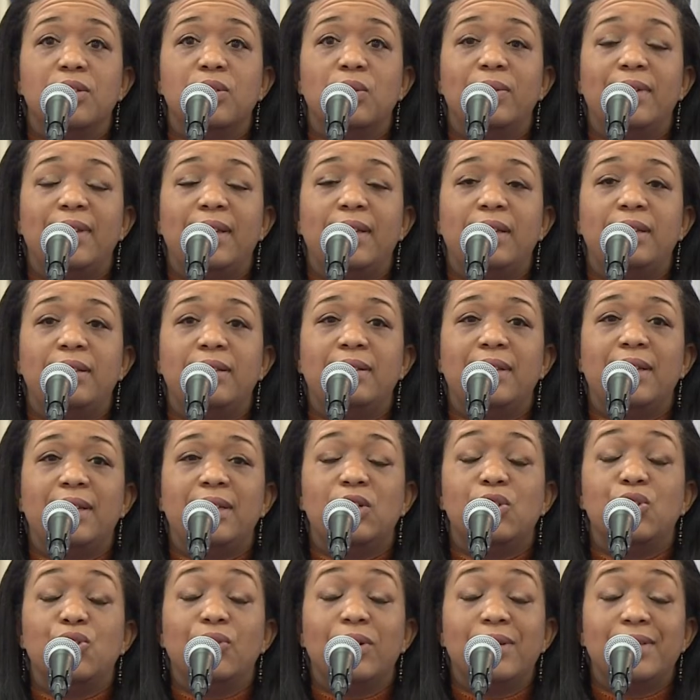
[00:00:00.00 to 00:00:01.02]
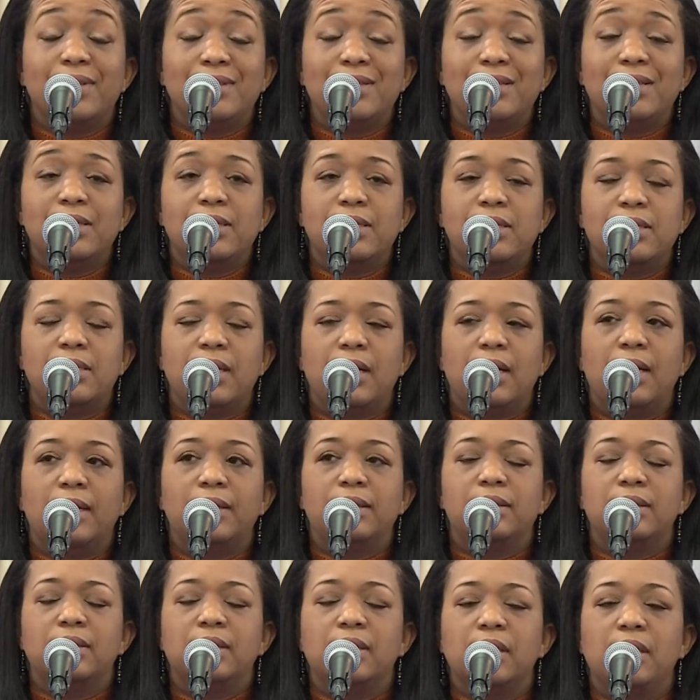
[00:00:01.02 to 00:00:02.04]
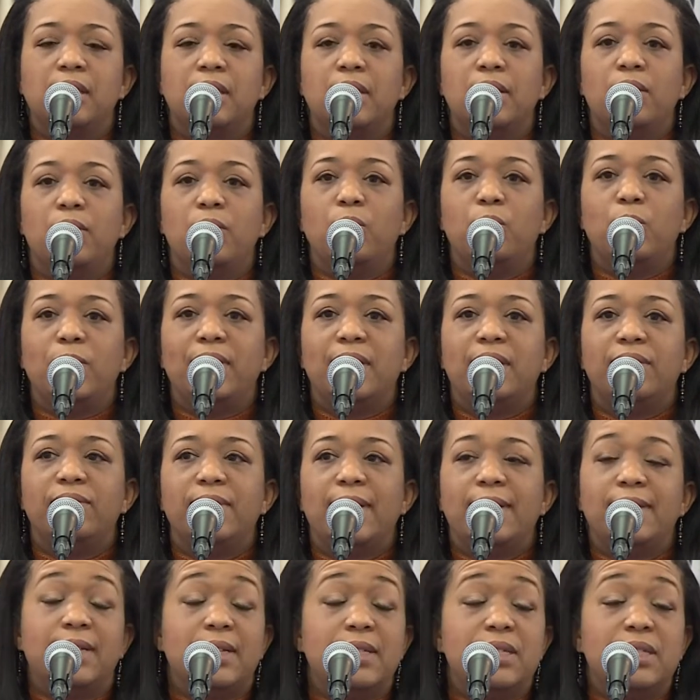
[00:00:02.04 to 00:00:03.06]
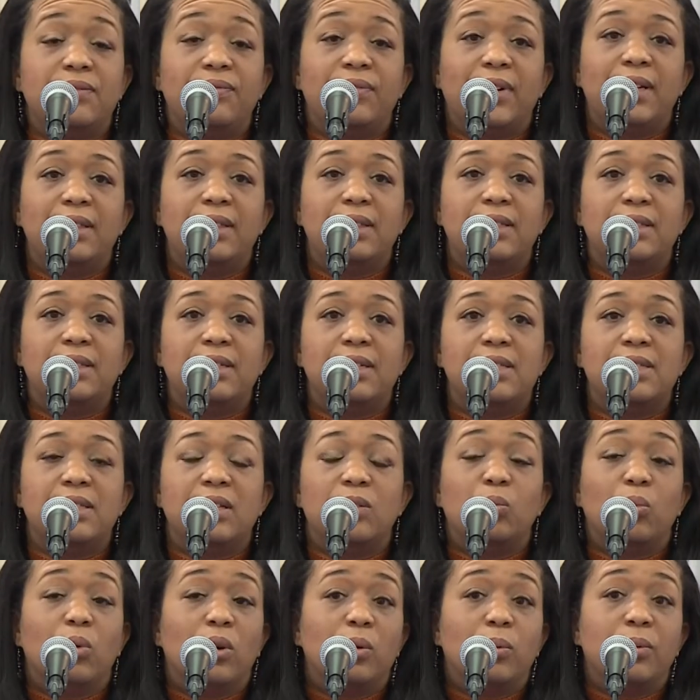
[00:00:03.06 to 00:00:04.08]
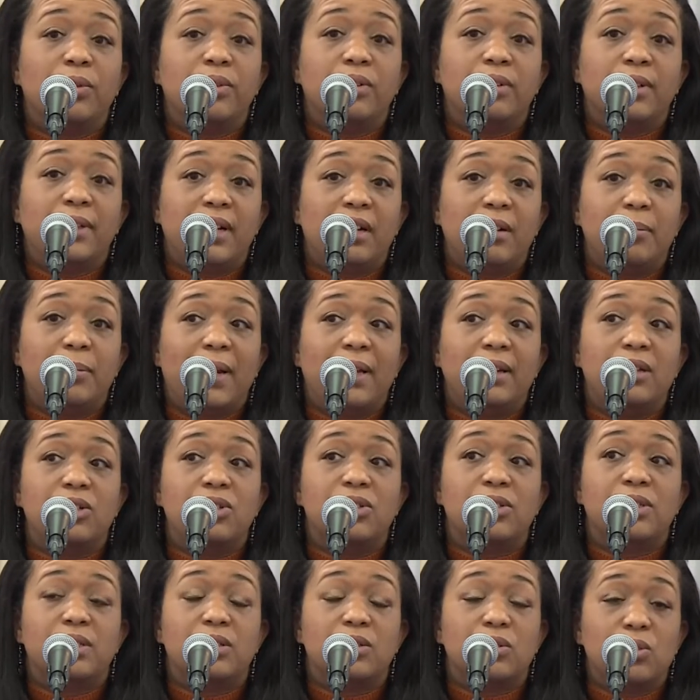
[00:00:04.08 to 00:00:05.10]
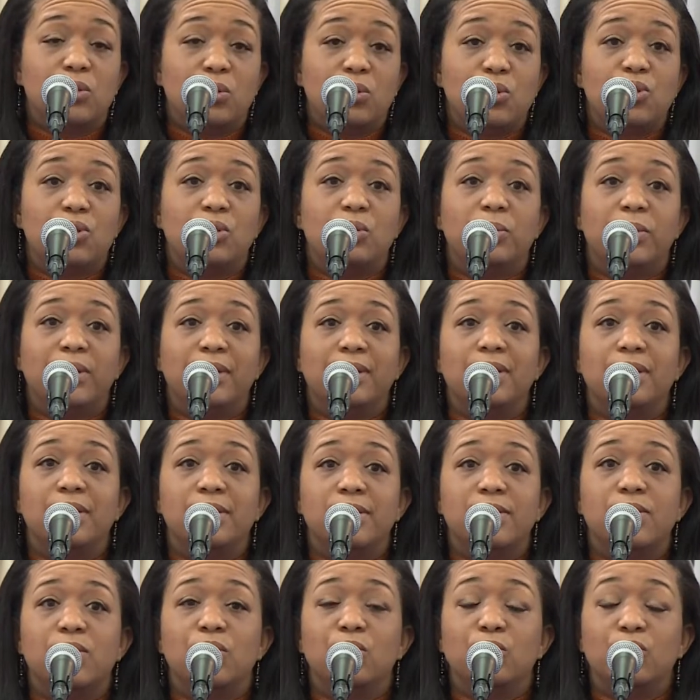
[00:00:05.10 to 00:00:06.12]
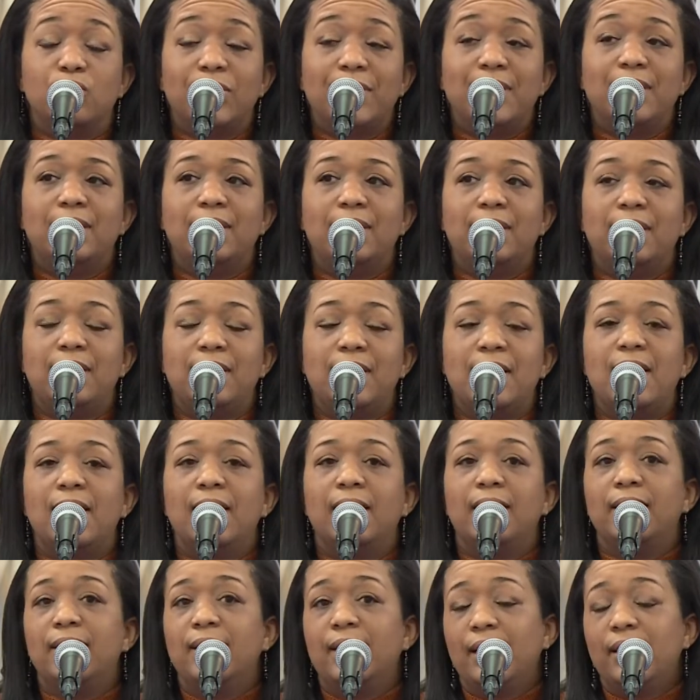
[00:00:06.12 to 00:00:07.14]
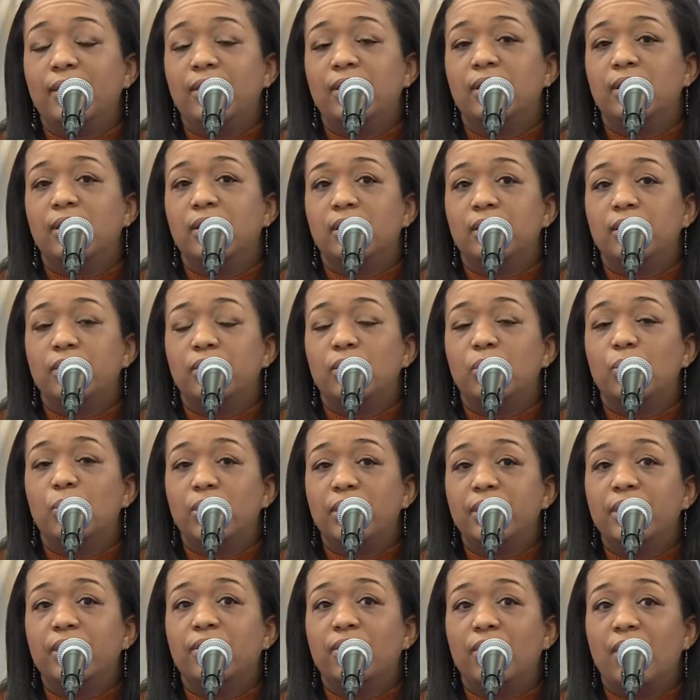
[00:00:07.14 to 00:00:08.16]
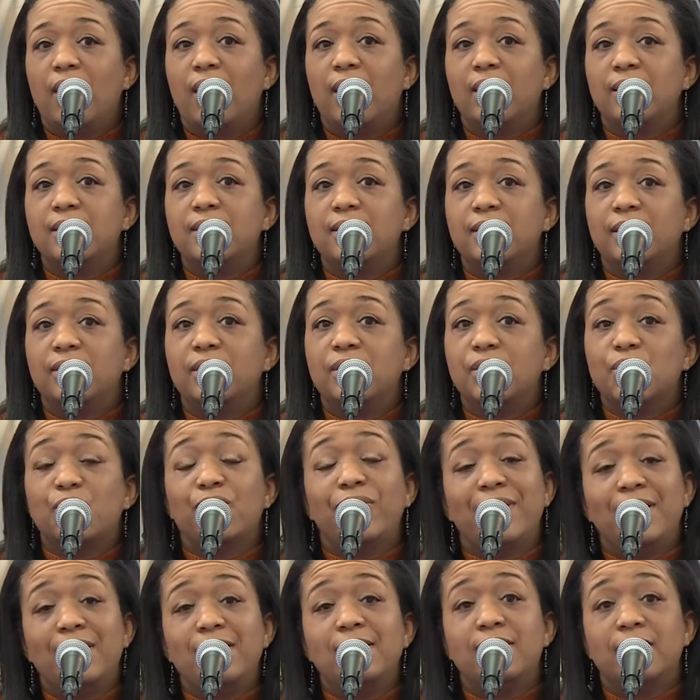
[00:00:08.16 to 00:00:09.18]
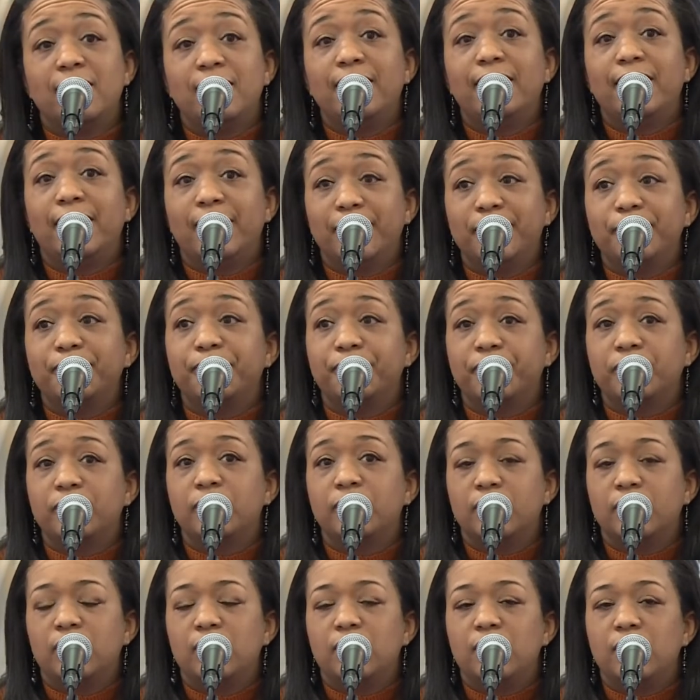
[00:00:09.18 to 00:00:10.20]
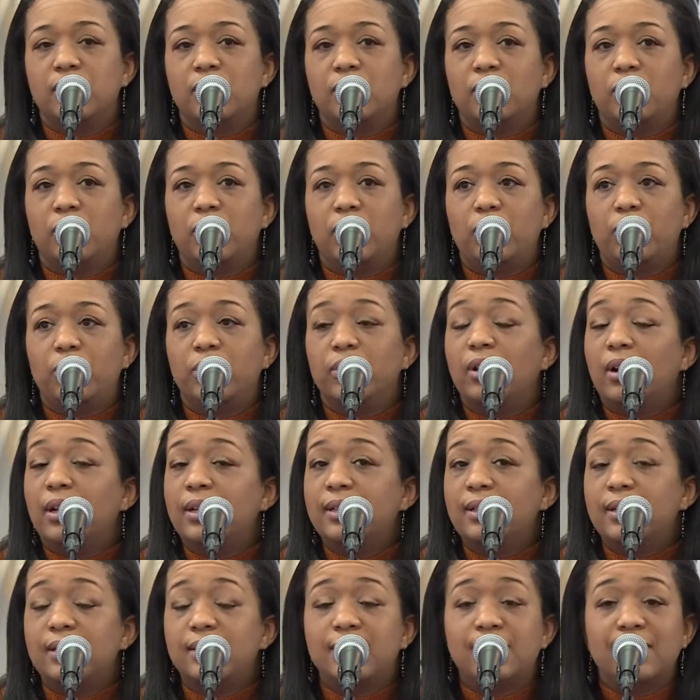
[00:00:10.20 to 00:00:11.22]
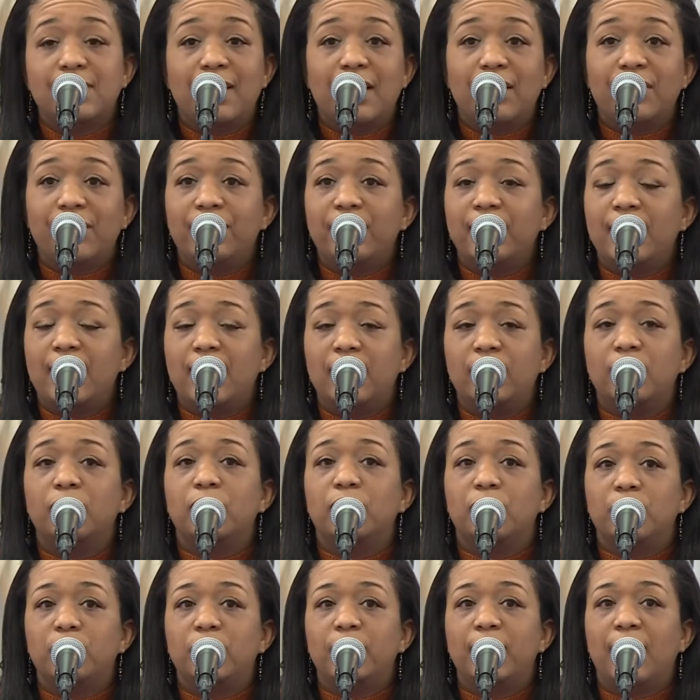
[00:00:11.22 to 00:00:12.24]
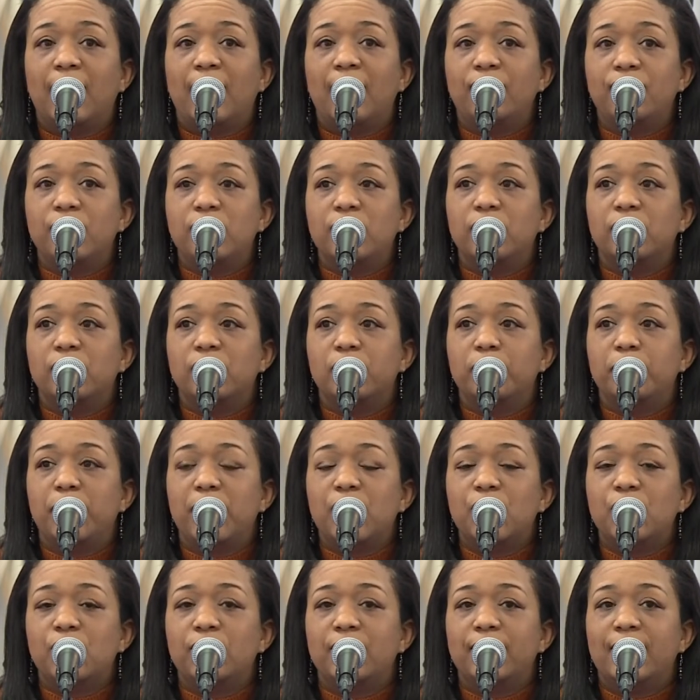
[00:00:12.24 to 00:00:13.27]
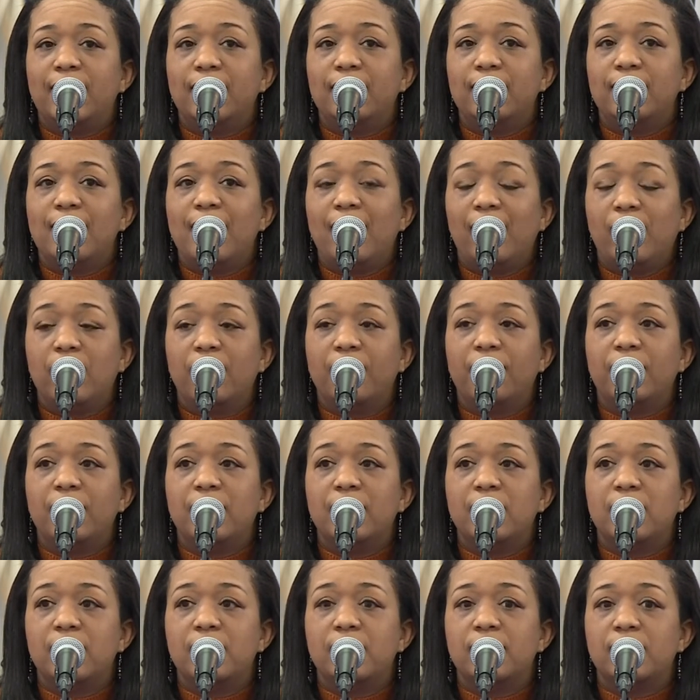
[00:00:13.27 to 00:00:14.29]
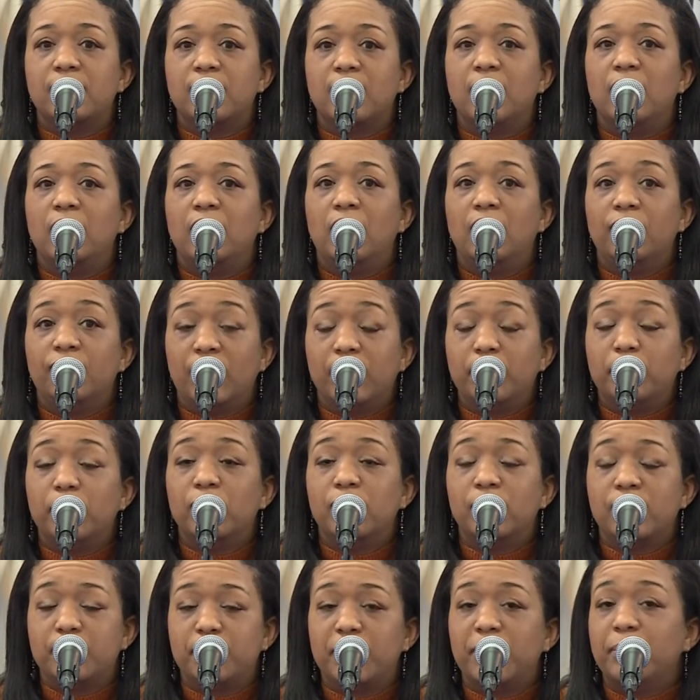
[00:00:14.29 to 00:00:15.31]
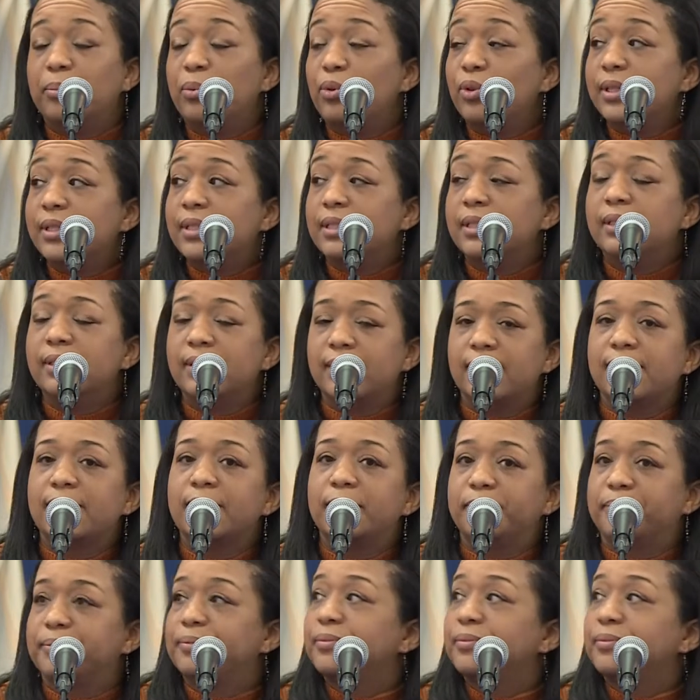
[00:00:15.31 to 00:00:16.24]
so they can trust us, and we can identify the needs and work with our care managers and social workers to really get the word across that the screenings are there. So we're all in this together, and we have to make sure that health is of utmost importance.